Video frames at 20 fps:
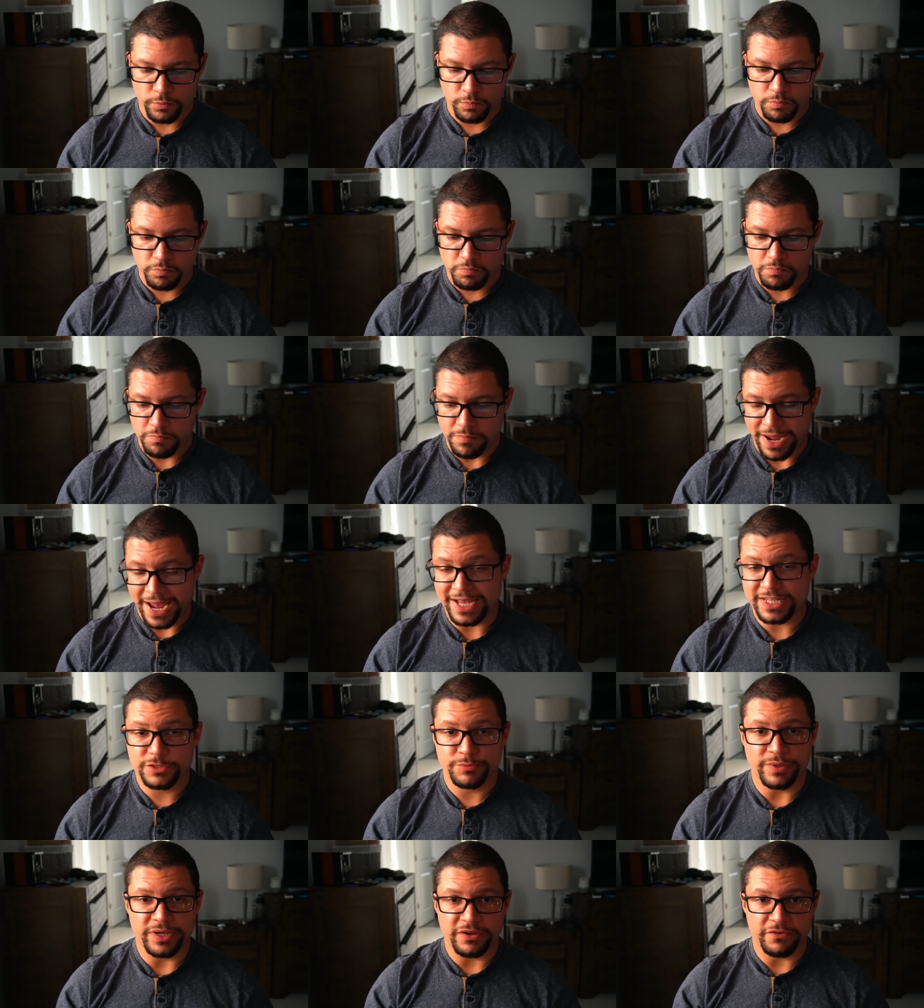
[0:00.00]
as
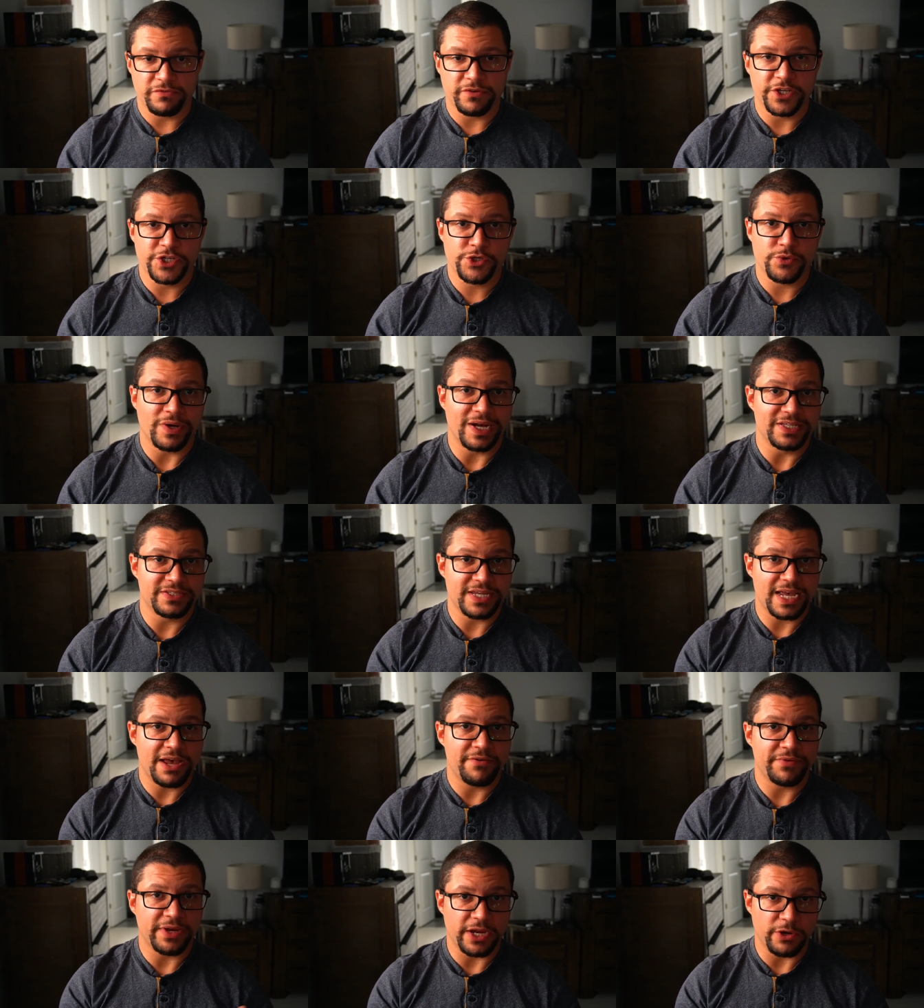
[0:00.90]
beneficial as having
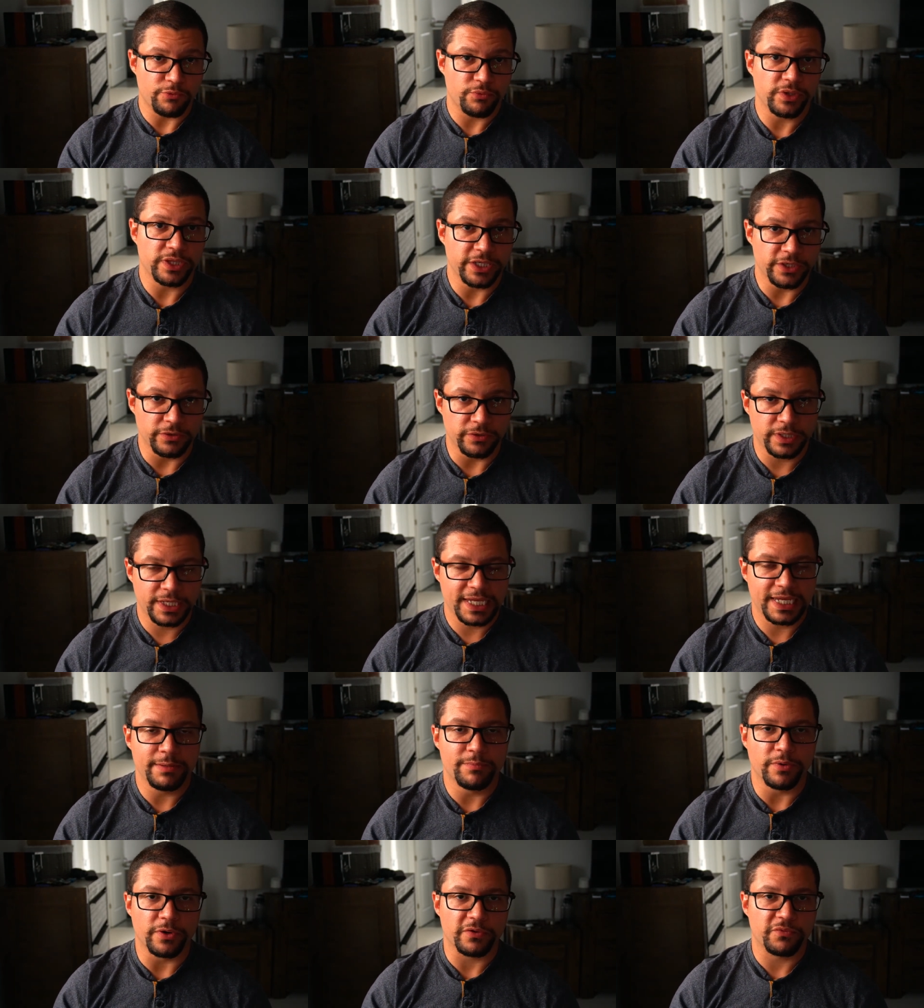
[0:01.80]
a really good keyboard
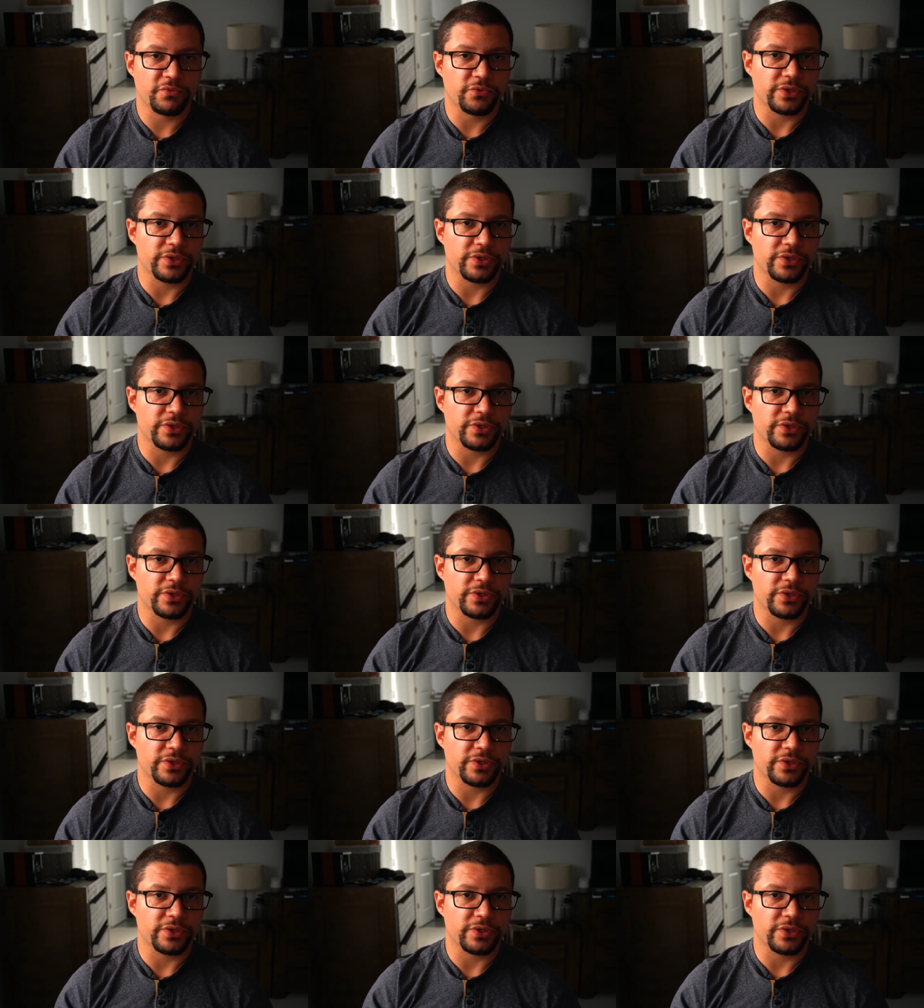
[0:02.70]
for that.